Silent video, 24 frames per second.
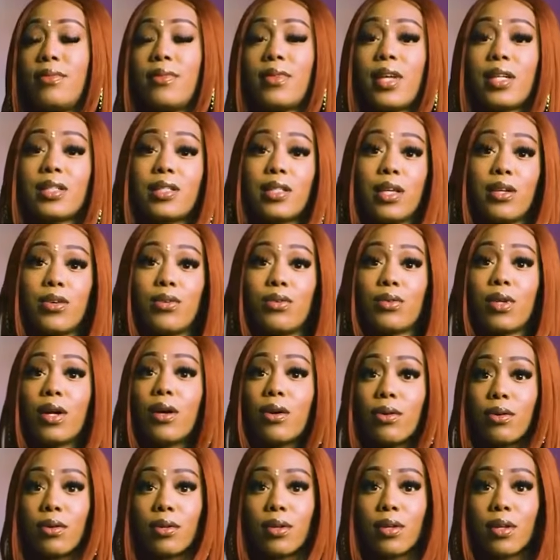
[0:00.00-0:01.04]
next thing you
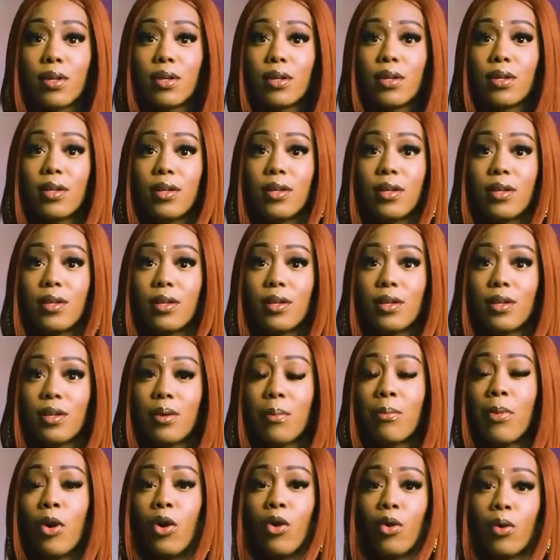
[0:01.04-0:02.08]
know,
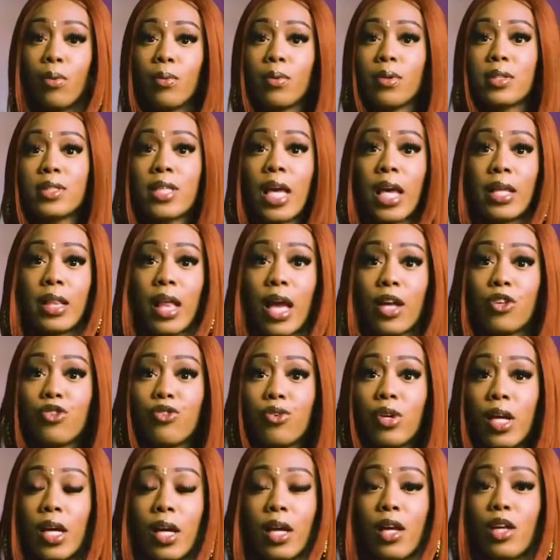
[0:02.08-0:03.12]
boom, take that
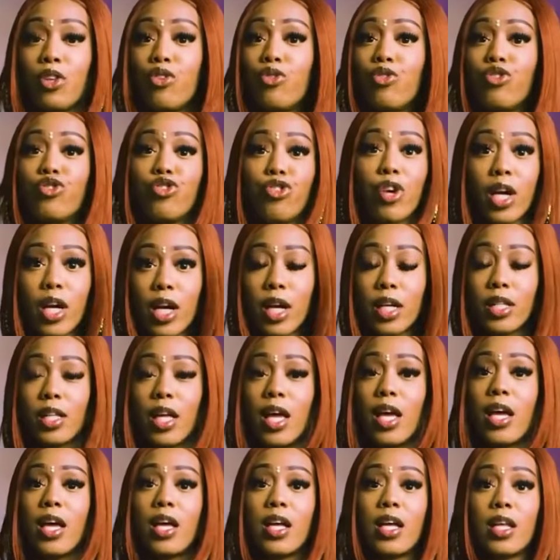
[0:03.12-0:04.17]
drink, you're drugged.
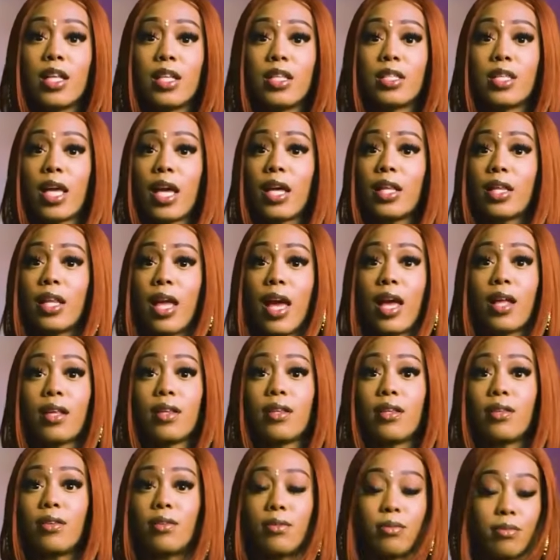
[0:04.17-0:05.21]
Take that,